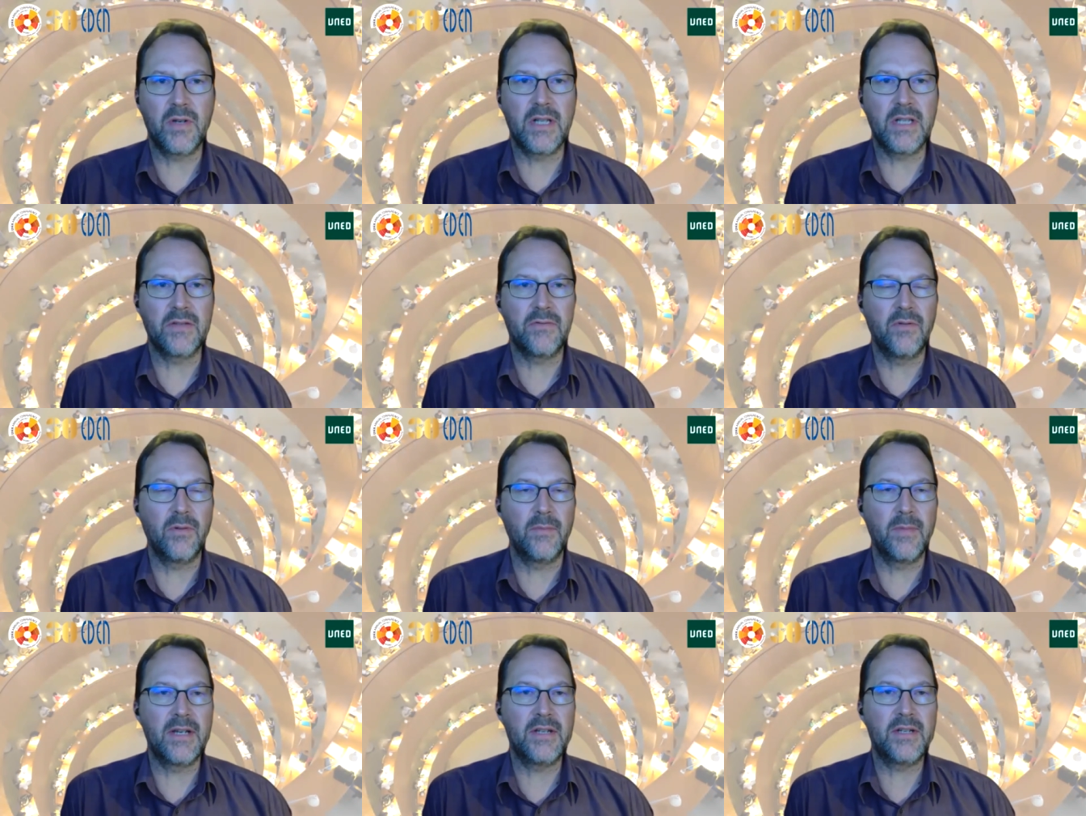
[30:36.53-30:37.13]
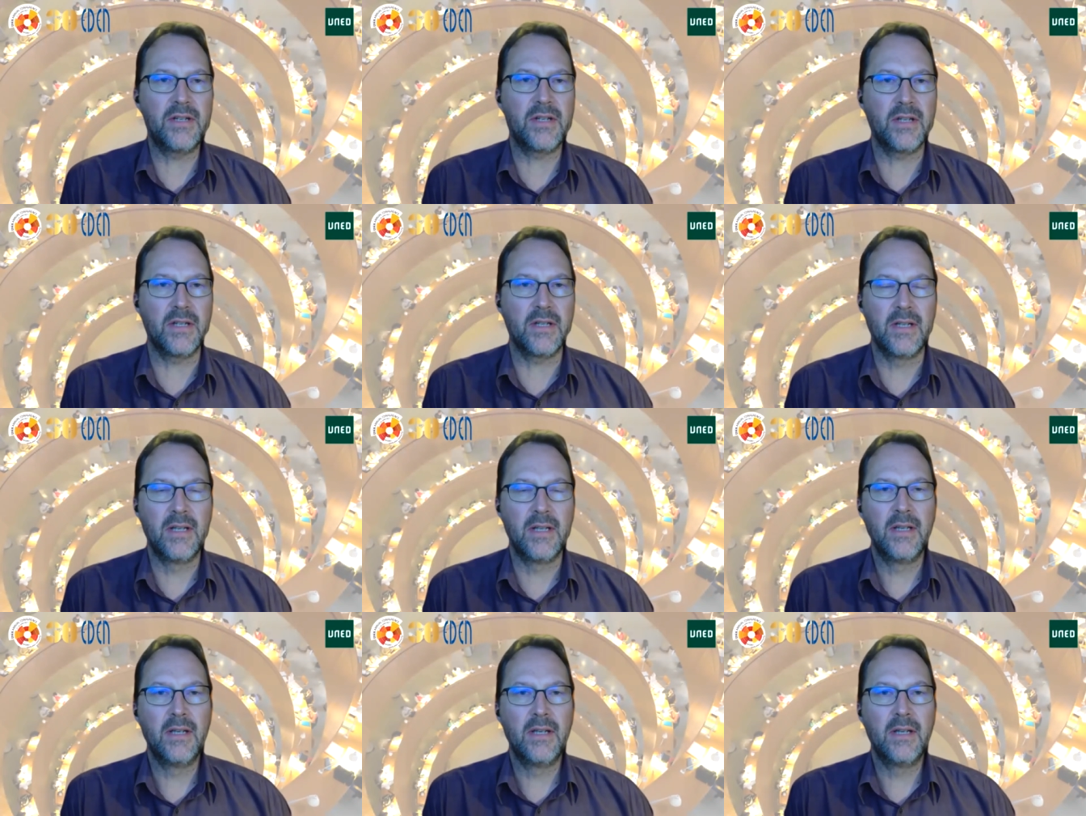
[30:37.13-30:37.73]

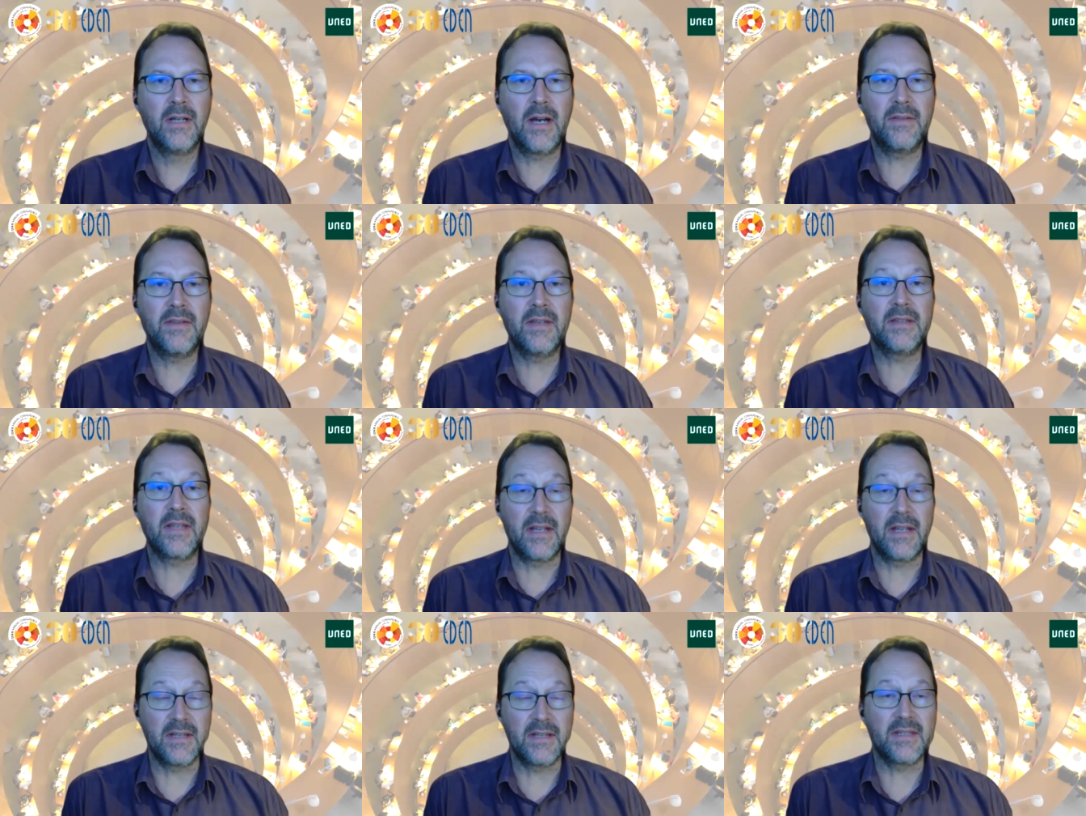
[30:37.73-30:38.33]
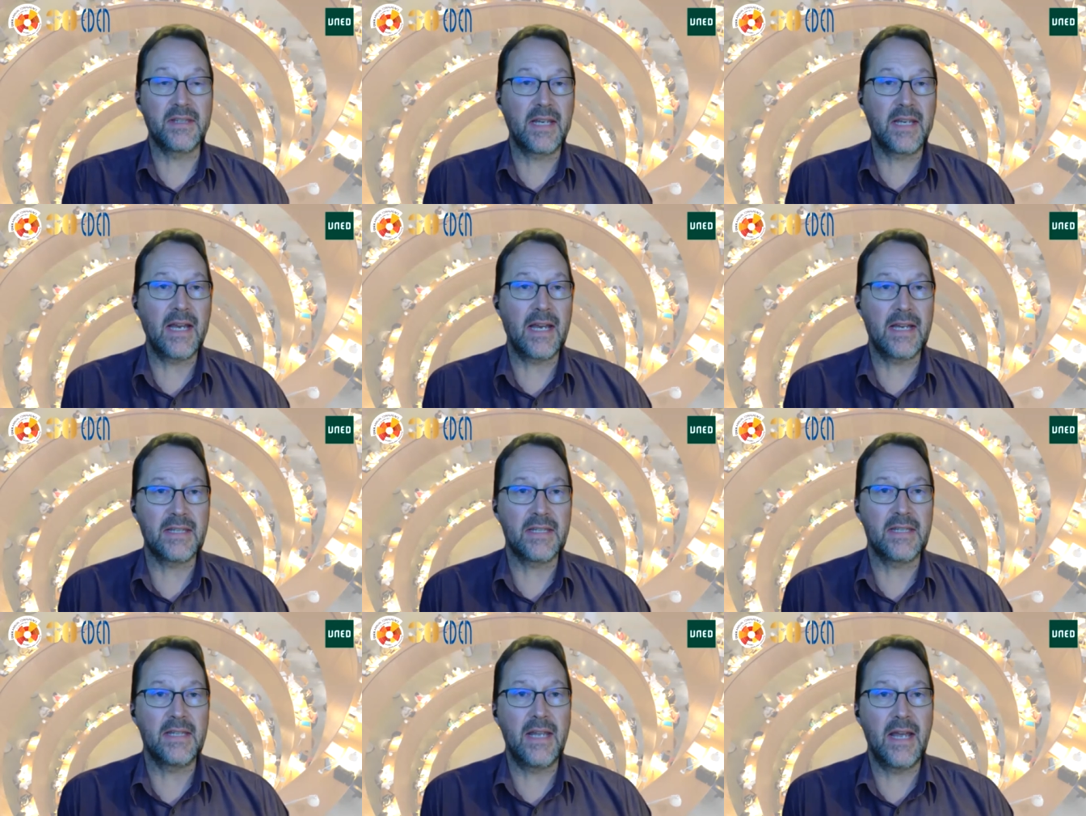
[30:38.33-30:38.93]
transformation? I think that is the
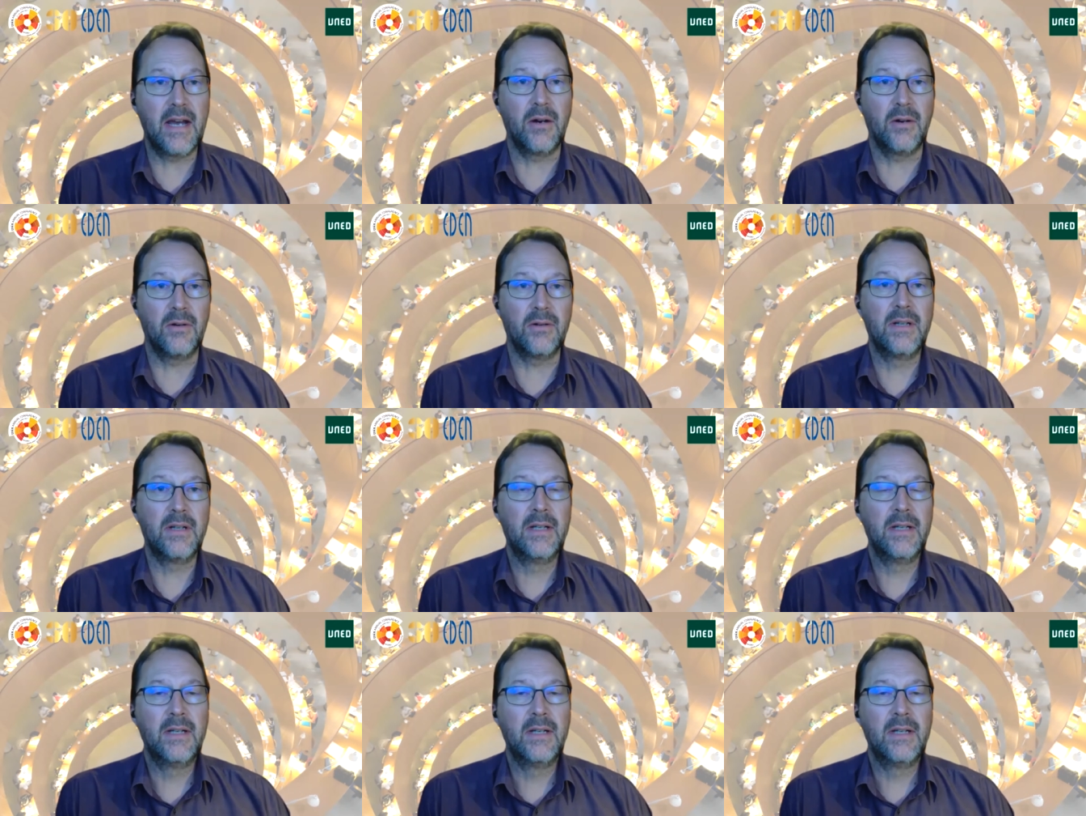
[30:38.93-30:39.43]
case now.